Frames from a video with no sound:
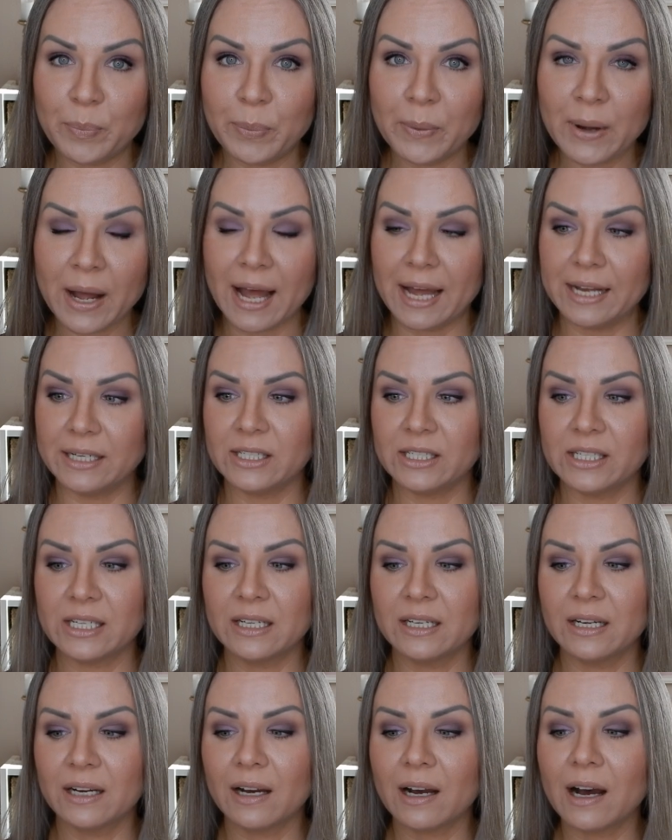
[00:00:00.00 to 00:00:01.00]

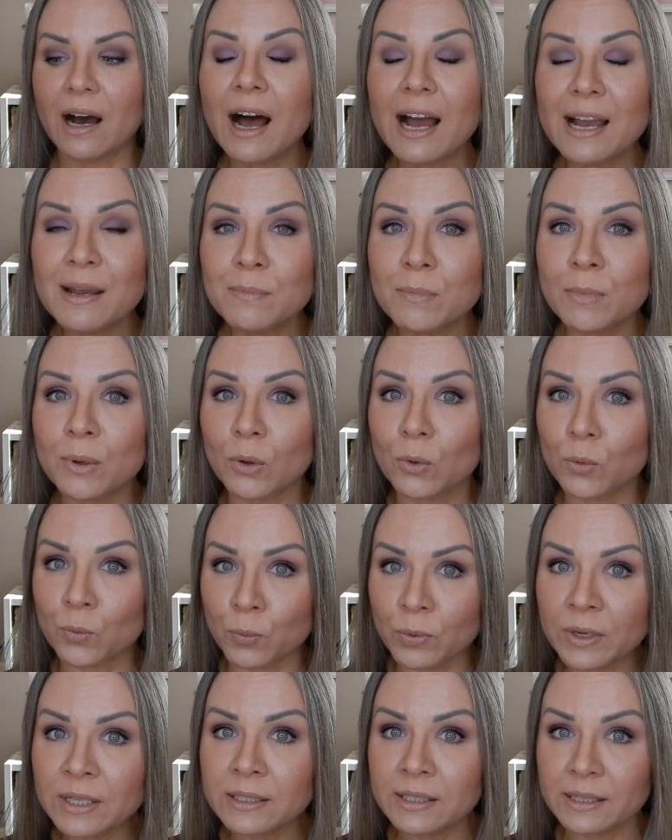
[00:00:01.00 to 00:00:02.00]
but
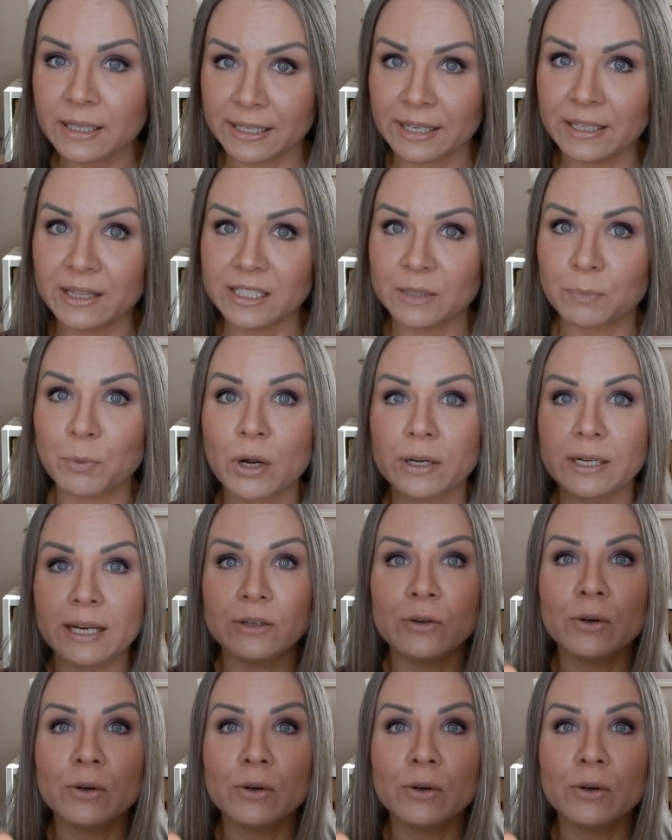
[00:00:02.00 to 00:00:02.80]
I'm really liking these products,